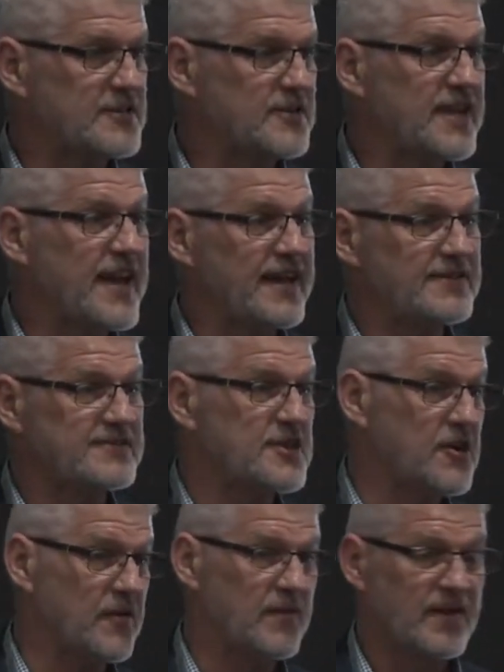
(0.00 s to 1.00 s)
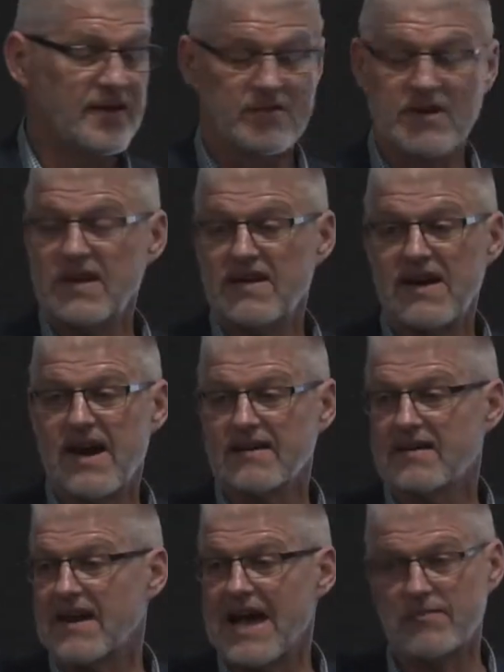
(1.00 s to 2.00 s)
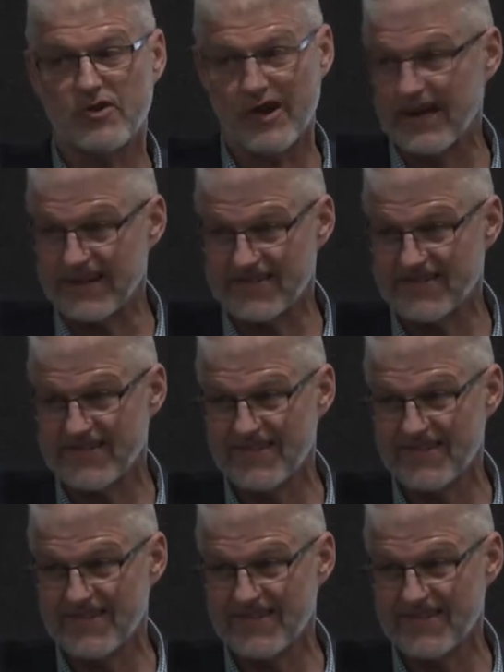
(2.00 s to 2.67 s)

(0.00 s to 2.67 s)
Okay, so we did not collaborate,